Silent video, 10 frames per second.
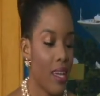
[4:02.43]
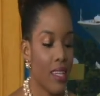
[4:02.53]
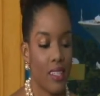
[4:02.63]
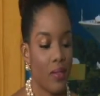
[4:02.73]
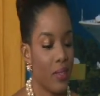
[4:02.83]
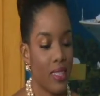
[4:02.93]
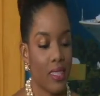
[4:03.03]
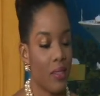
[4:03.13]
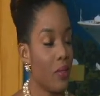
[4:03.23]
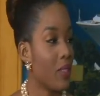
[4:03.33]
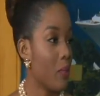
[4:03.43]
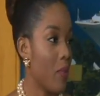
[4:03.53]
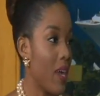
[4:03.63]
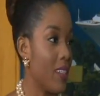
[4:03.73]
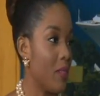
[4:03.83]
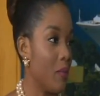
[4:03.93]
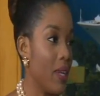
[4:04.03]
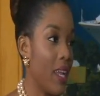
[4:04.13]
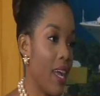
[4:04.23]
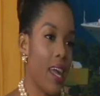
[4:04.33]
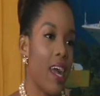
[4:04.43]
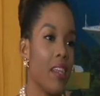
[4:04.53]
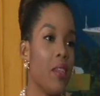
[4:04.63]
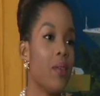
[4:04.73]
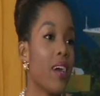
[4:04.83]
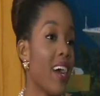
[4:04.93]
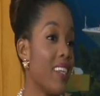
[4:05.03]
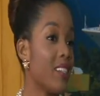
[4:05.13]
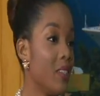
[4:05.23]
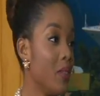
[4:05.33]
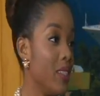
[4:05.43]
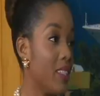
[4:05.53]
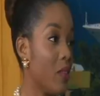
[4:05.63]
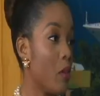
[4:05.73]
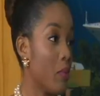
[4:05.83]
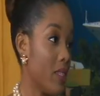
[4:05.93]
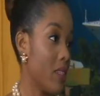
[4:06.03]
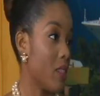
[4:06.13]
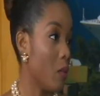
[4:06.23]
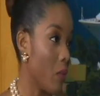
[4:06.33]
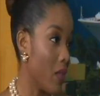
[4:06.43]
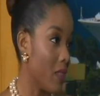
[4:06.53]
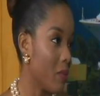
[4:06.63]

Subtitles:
it was no surprise to me, and I knew I had to do it and represent them well,